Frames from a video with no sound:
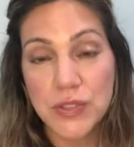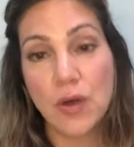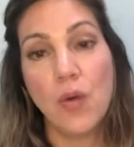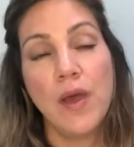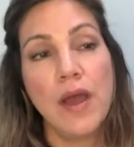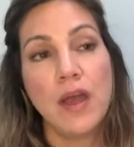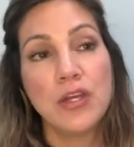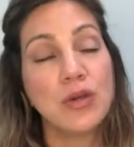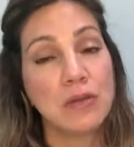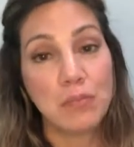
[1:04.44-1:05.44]
So
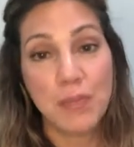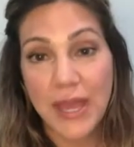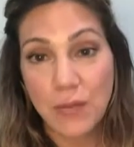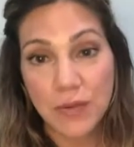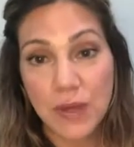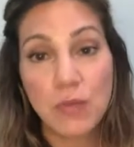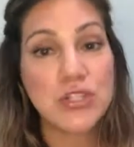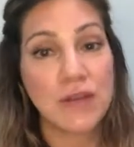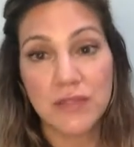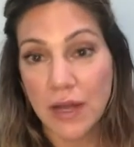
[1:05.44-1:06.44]
you can bake with it,
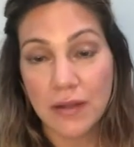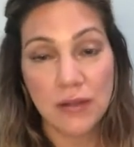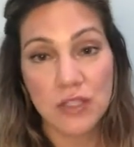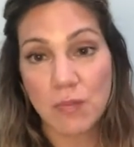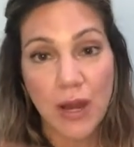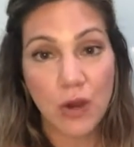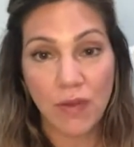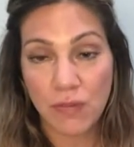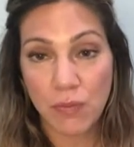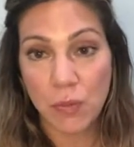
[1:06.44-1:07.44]
which I've done those
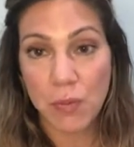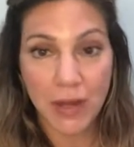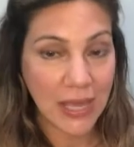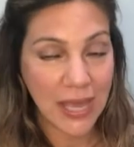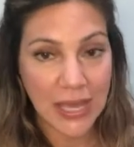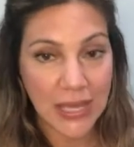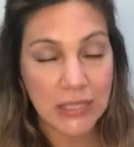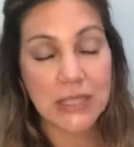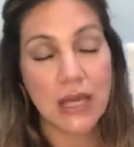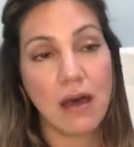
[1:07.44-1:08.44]
microwavable mug
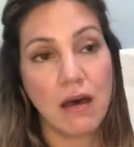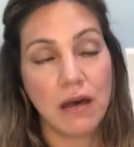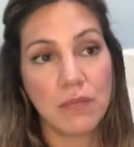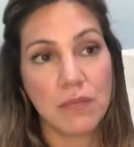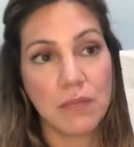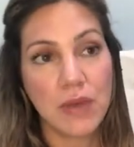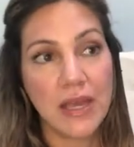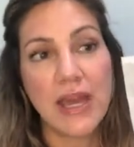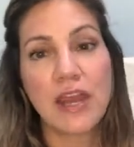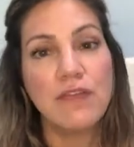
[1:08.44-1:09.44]
cakes. Um,
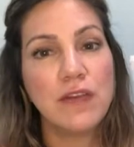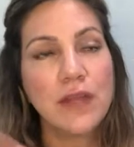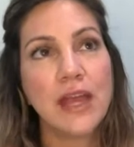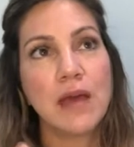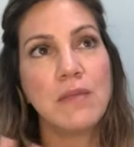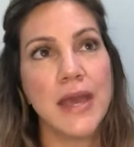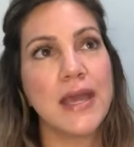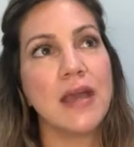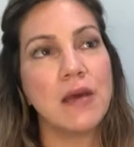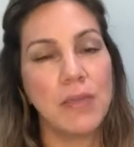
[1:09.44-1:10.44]
again, I feel like I'm
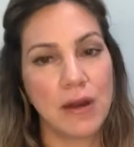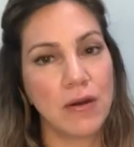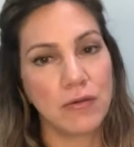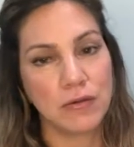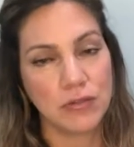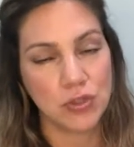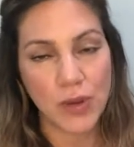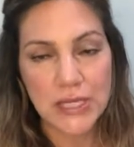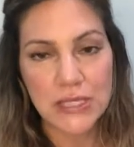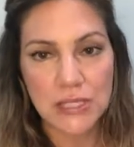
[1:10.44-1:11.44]
making a better
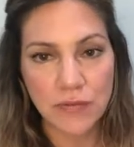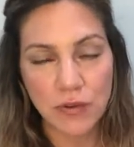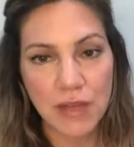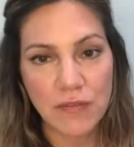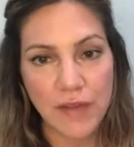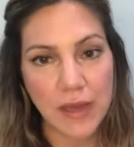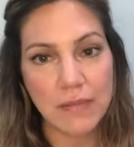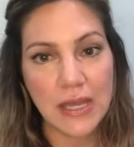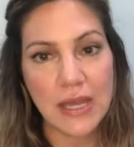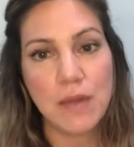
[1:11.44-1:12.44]
choice for my
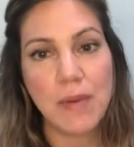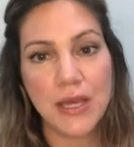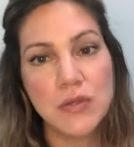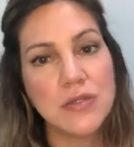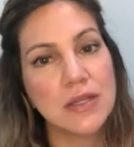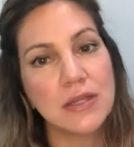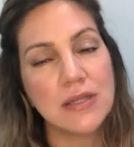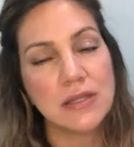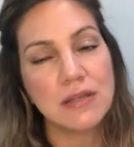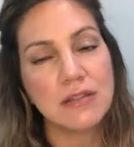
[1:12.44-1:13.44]
family by using
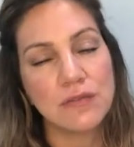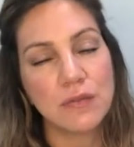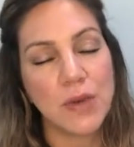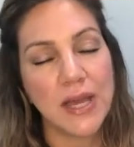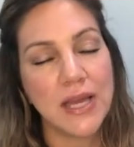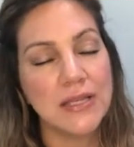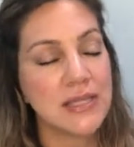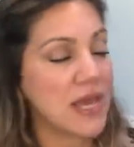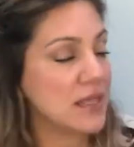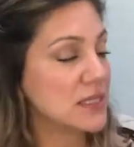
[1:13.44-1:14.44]
this in different ways
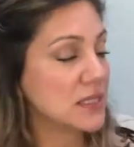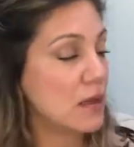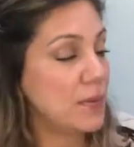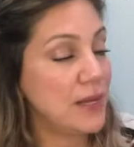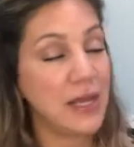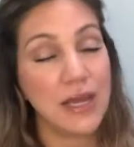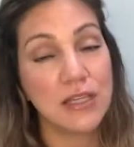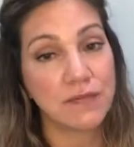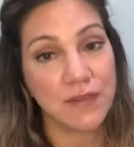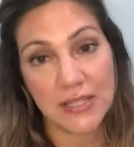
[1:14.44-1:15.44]
and this company
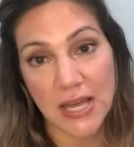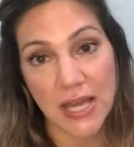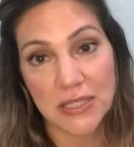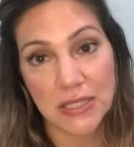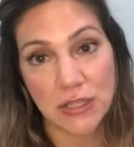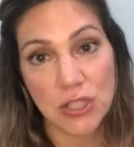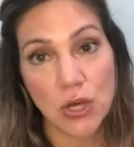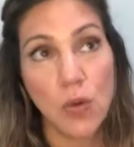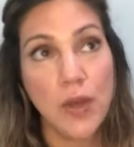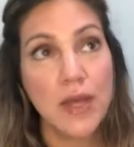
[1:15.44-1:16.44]
is fantastic.
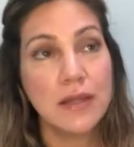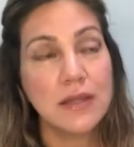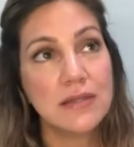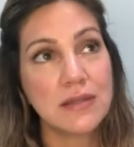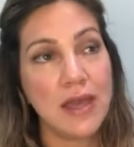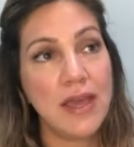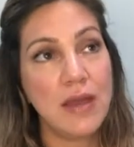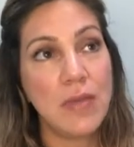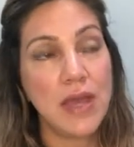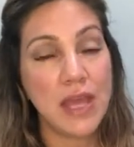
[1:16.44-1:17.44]
So this
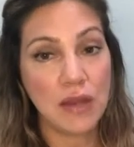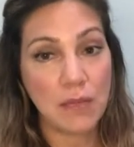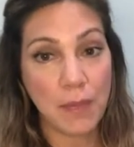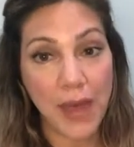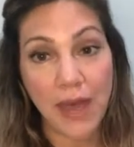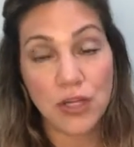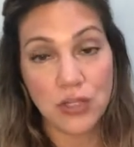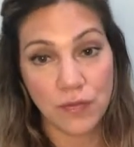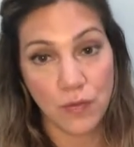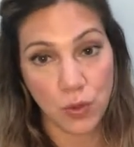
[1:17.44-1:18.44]
came in package
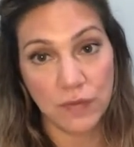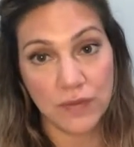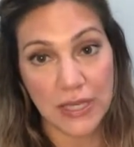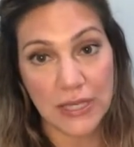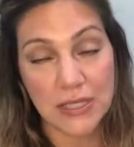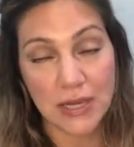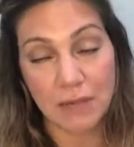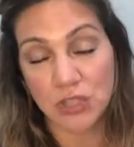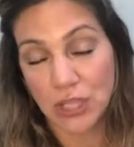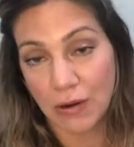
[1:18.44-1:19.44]
of four of these and
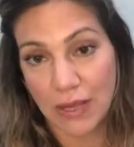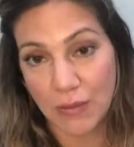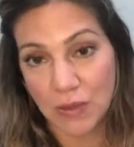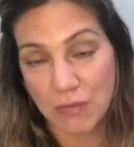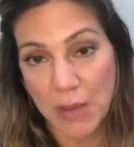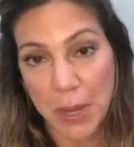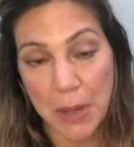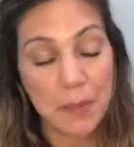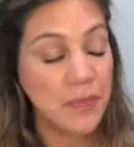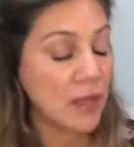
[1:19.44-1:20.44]
I'm sharing it with my
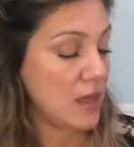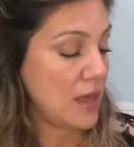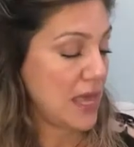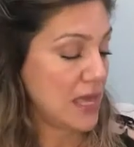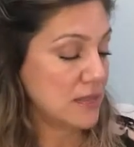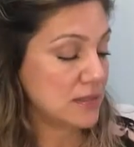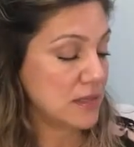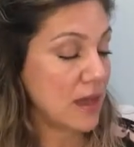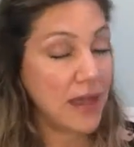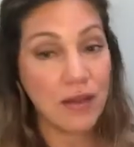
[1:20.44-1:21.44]
mom and
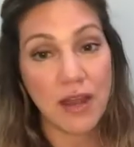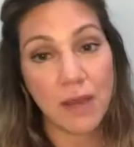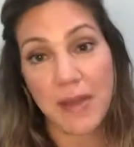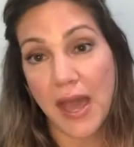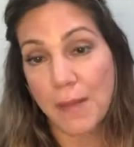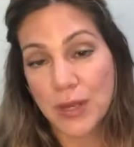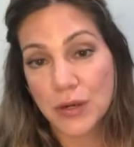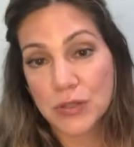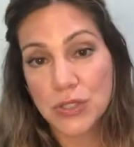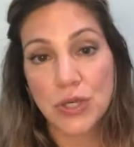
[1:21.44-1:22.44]
I could not be
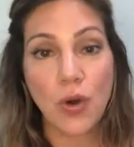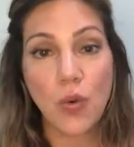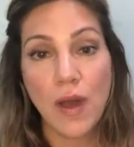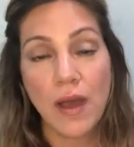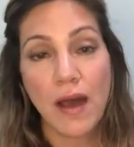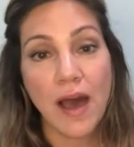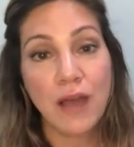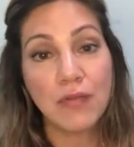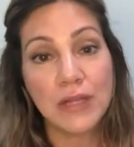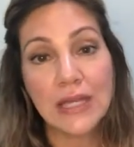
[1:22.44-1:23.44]
happier. So
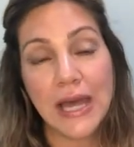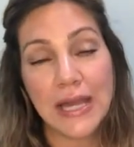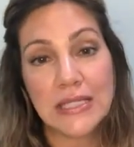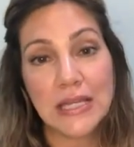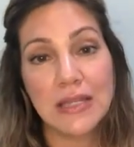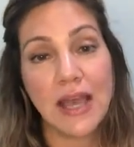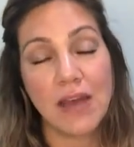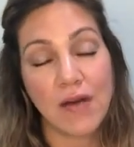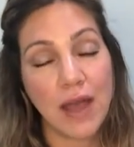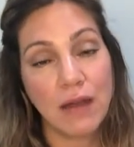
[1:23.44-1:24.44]
I really liked it. They
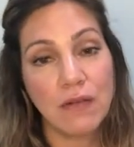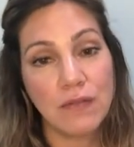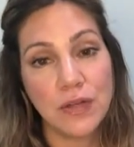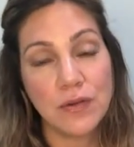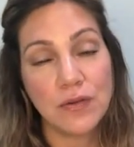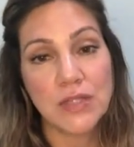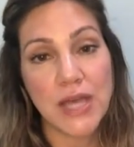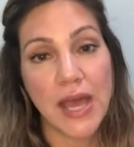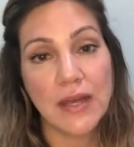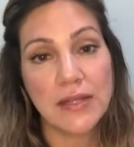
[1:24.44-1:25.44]
have high reviews,
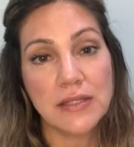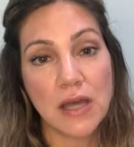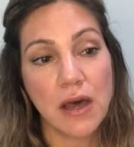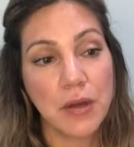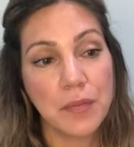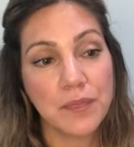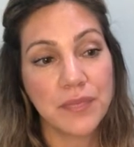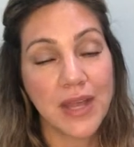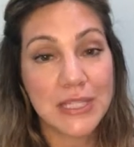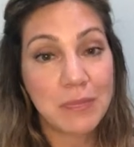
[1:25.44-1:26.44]
and um,
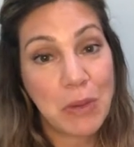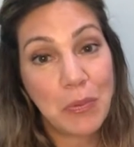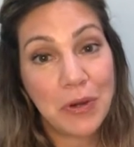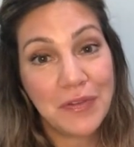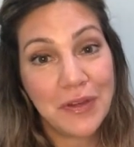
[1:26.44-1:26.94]
that's my point of